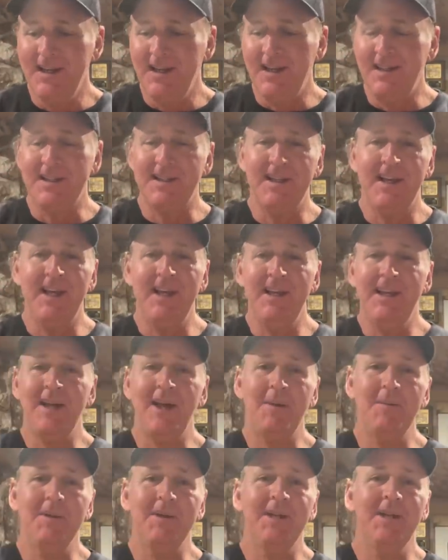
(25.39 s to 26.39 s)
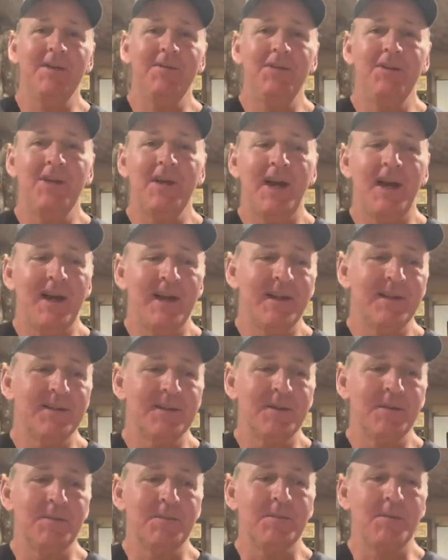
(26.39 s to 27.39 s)
And today I'm going to give you guys
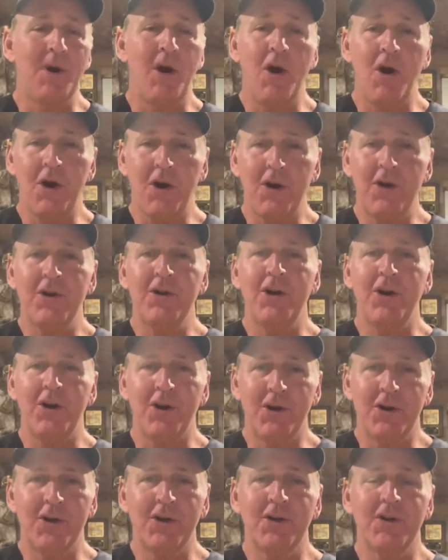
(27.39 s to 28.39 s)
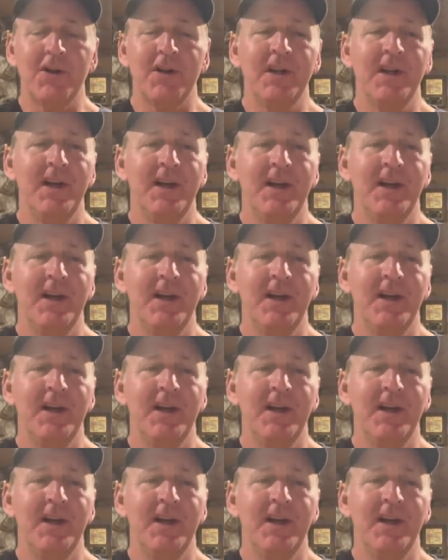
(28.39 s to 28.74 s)
some hard-earned